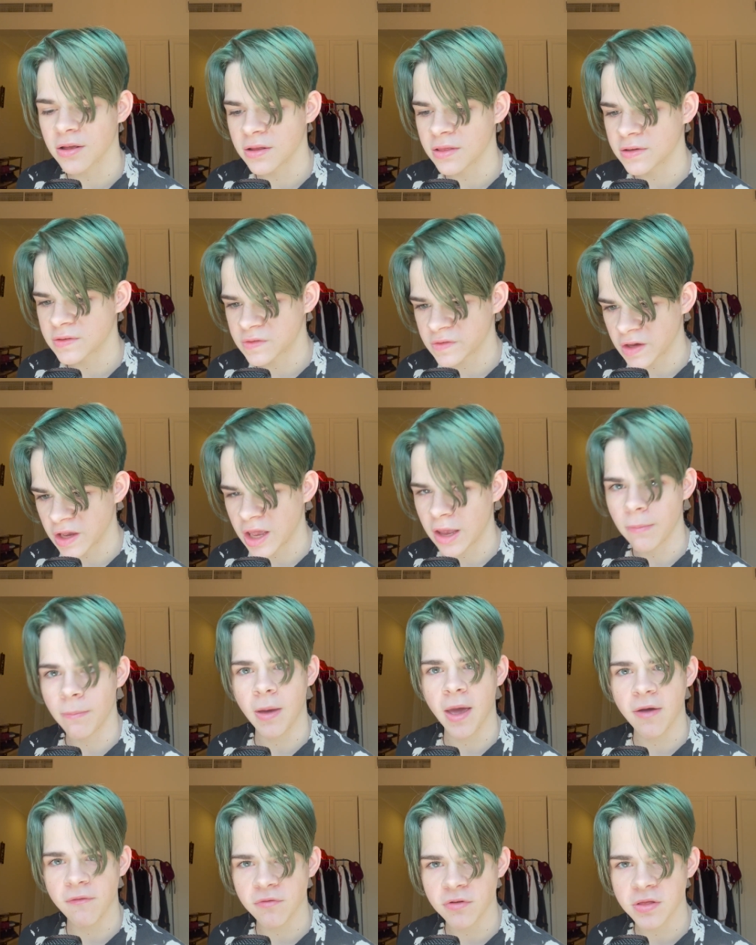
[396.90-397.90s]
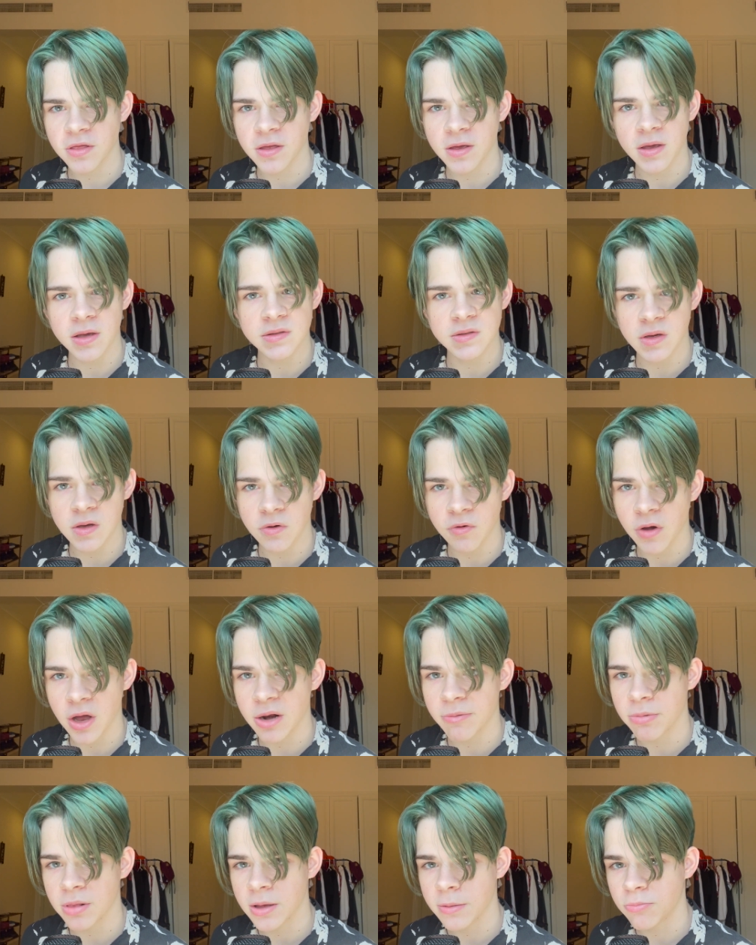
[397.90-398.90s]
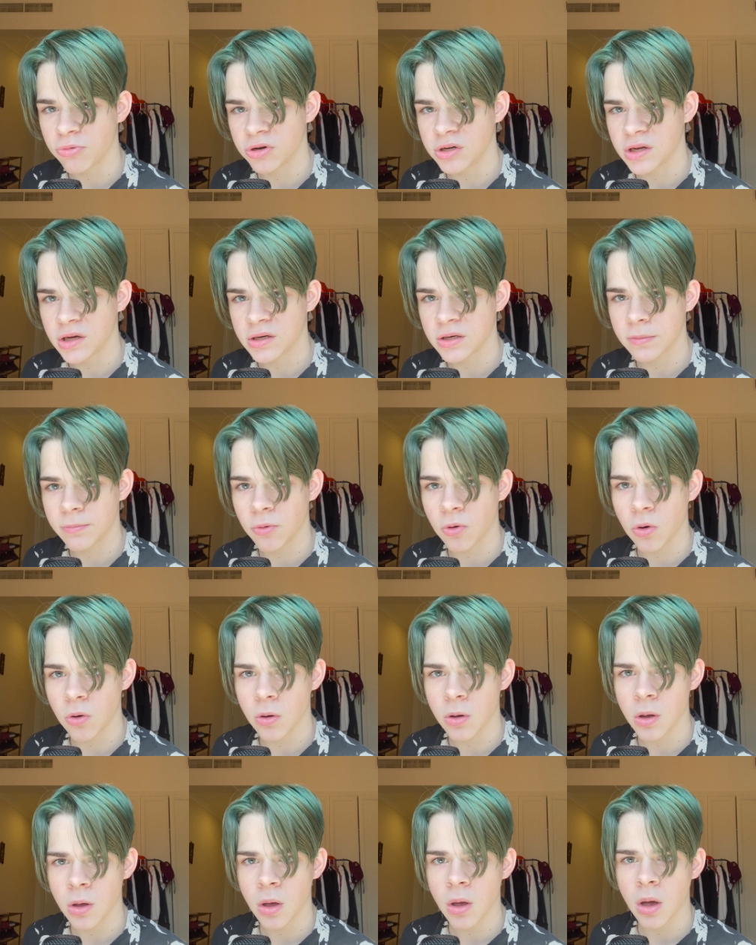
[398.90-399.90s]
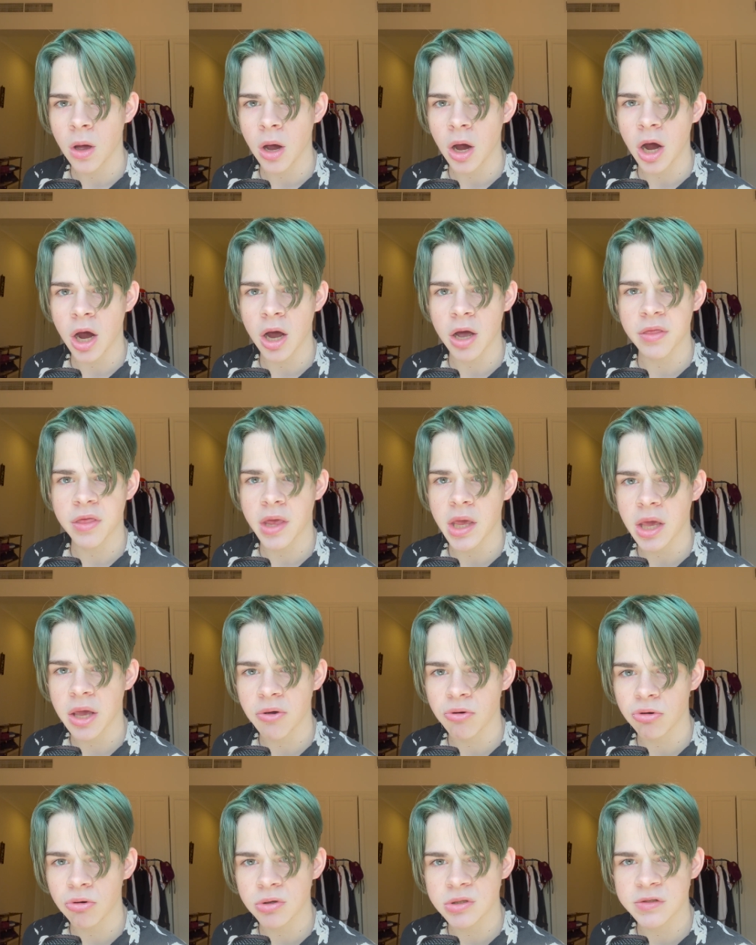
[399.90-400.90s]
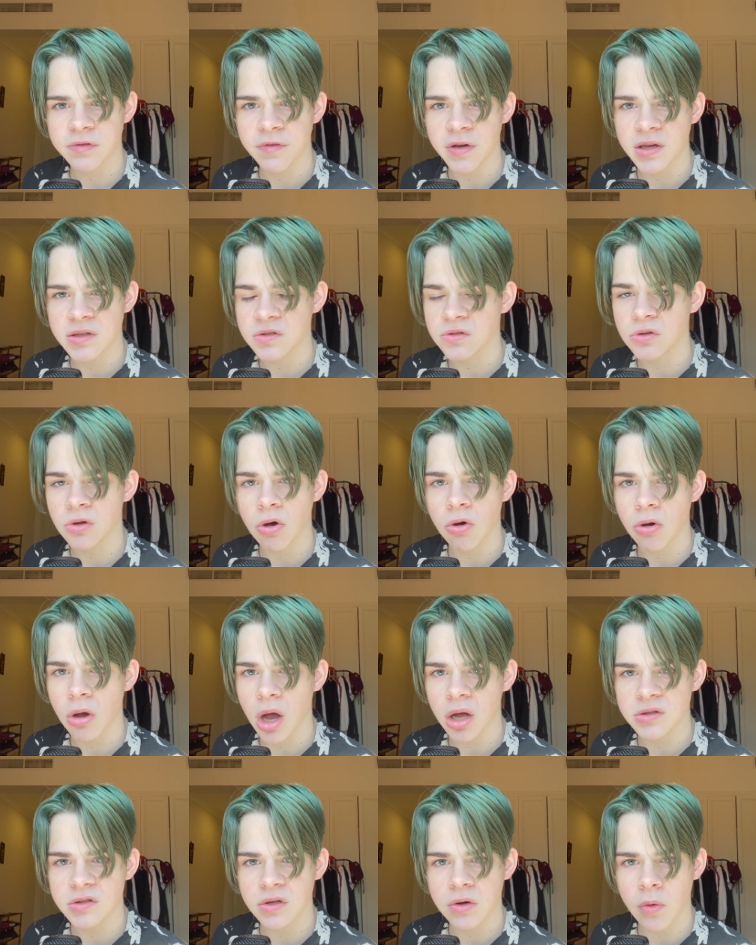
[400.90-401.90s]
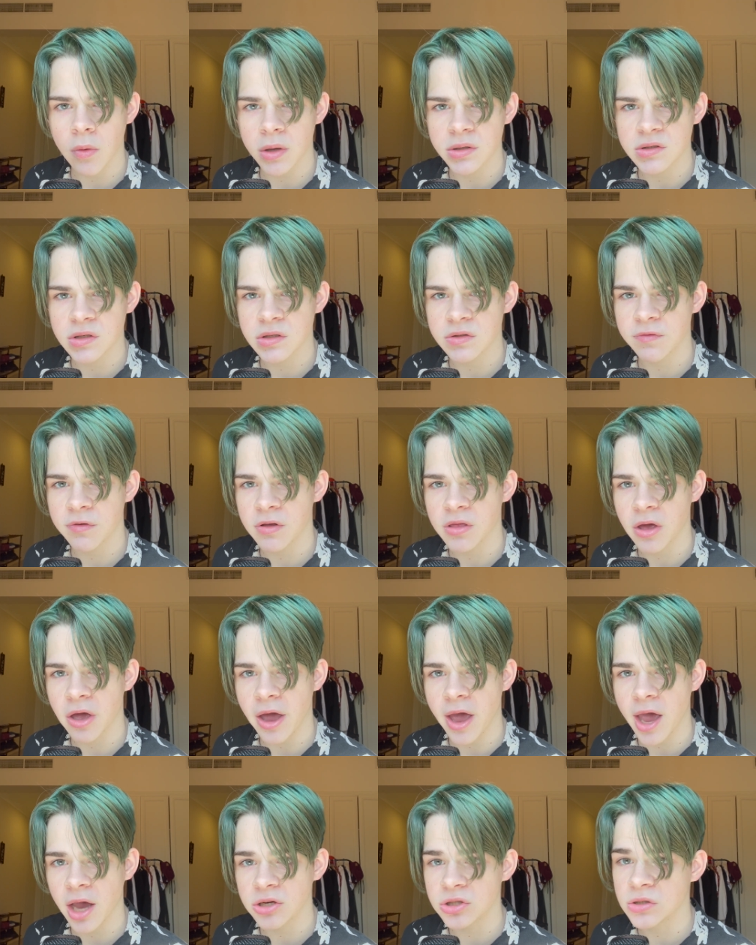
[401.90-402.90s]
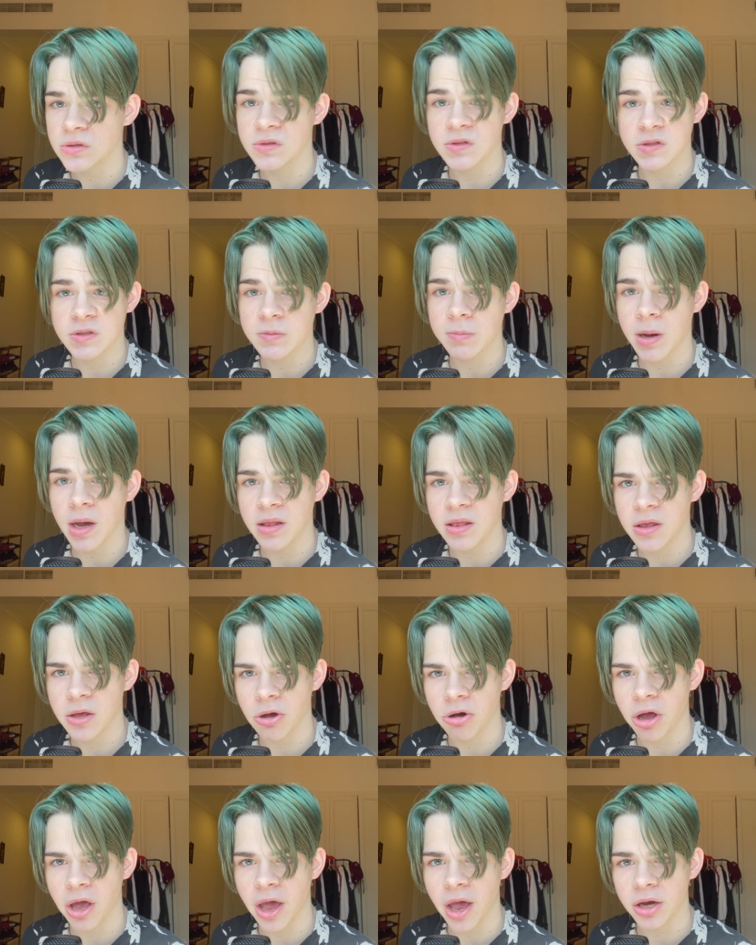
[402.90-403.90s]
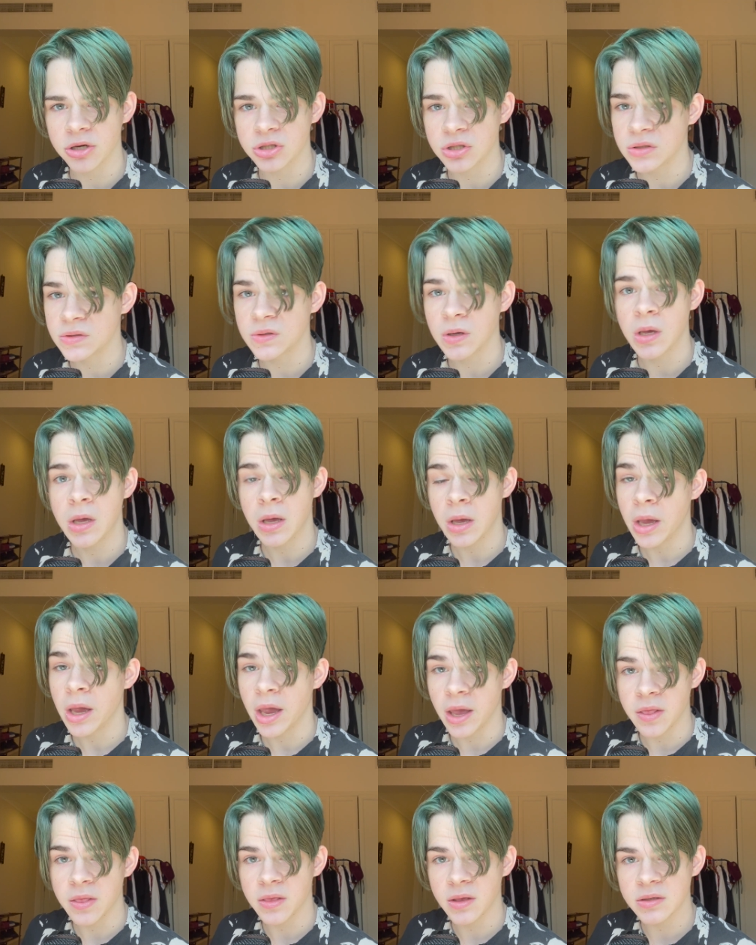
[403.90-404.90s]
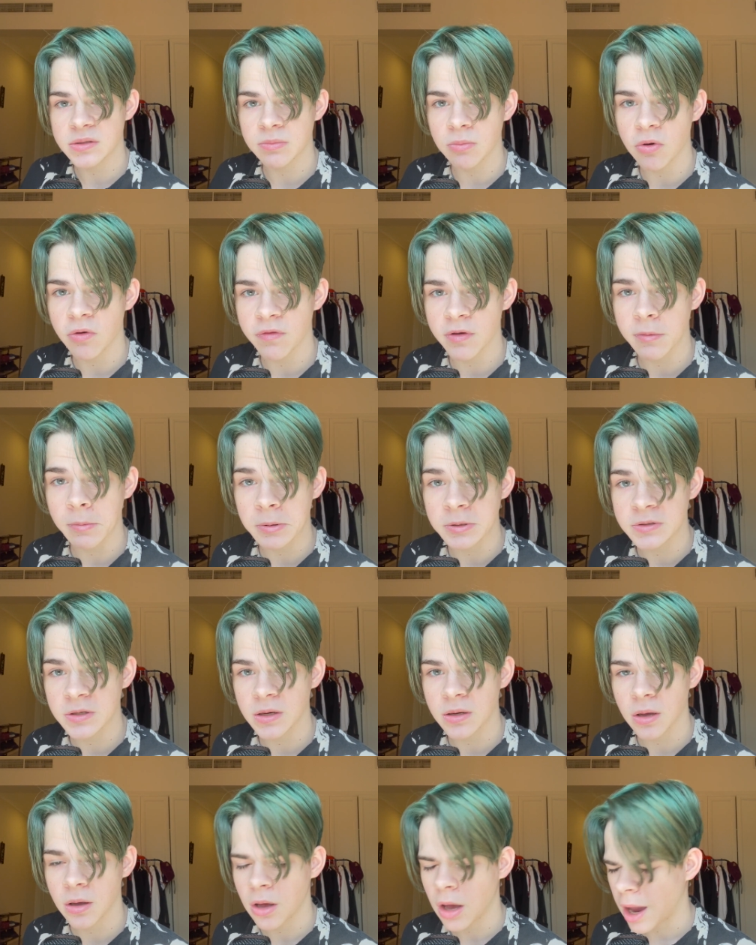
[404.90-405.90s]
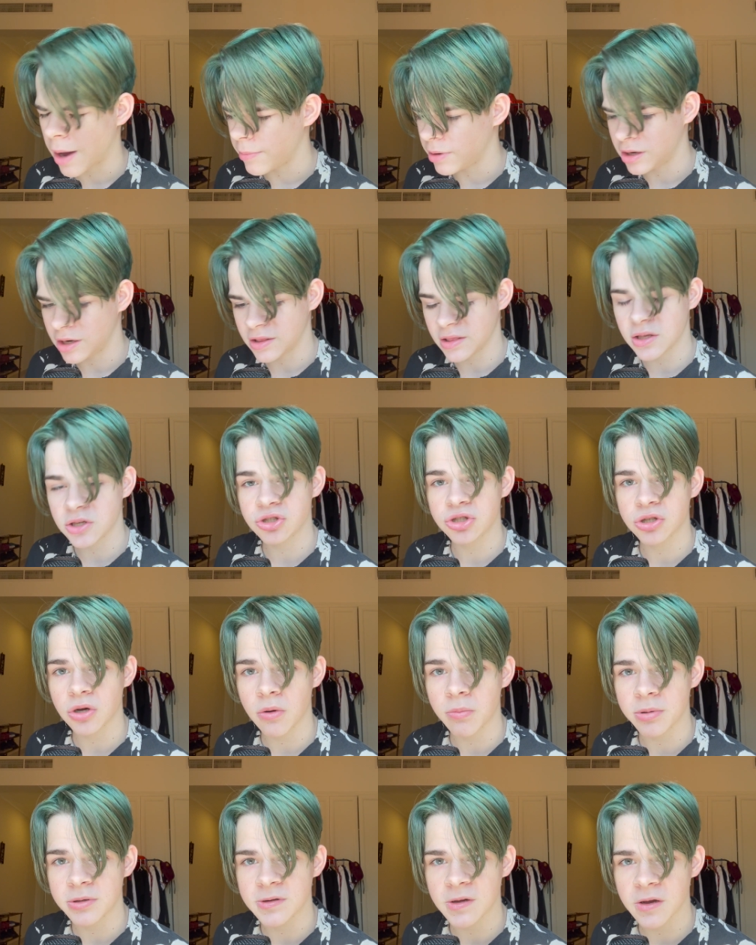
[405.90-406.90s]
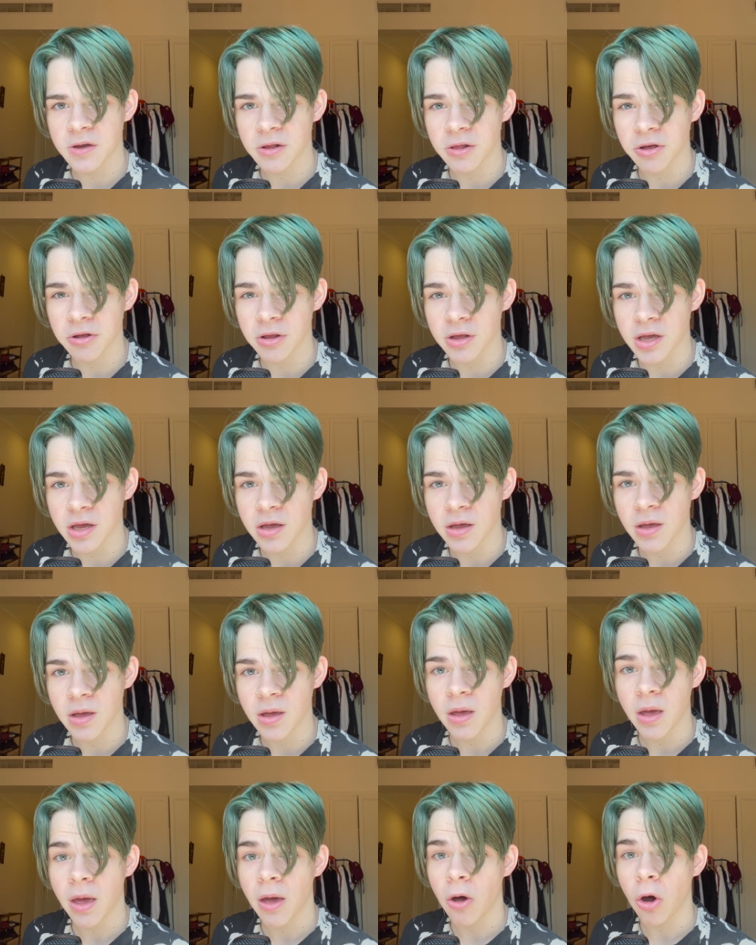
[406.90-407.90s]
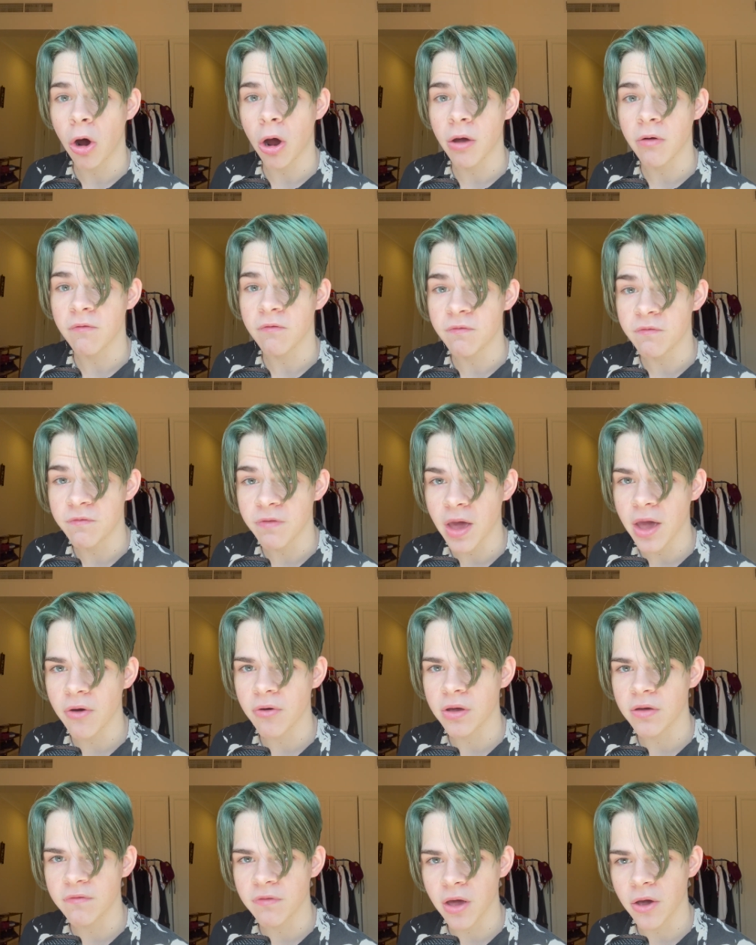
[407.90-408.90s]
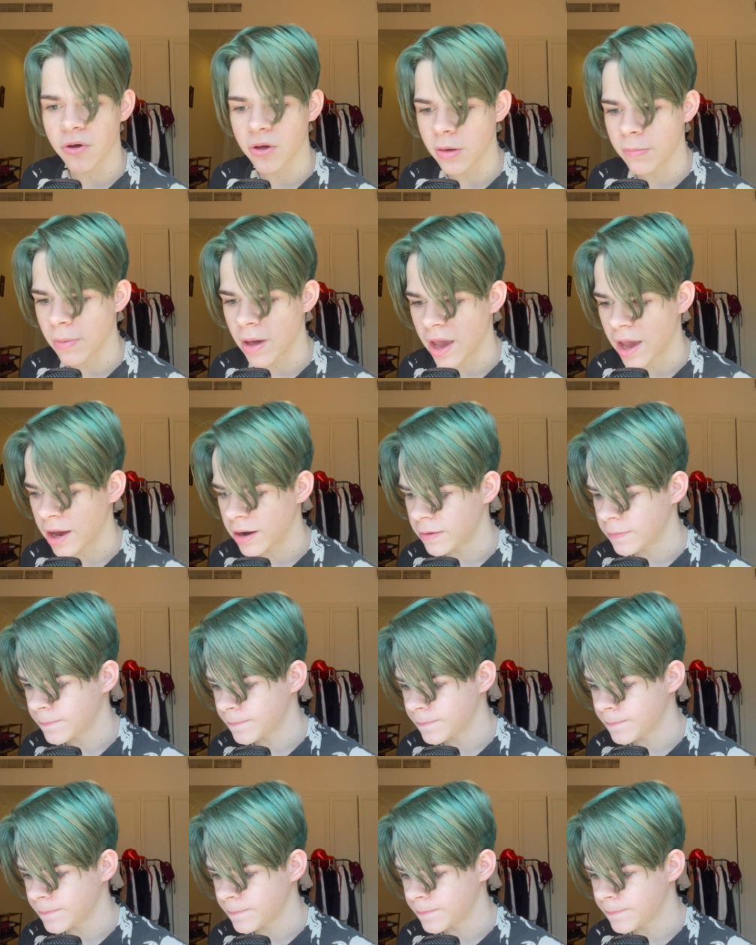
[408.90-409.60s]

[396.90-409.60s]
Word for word: same. Everything is incredibly predictable. Uh, the heroes face no consequences for their actions, despite their actions in this movie, I mean, in this show particularly, are very, very bad.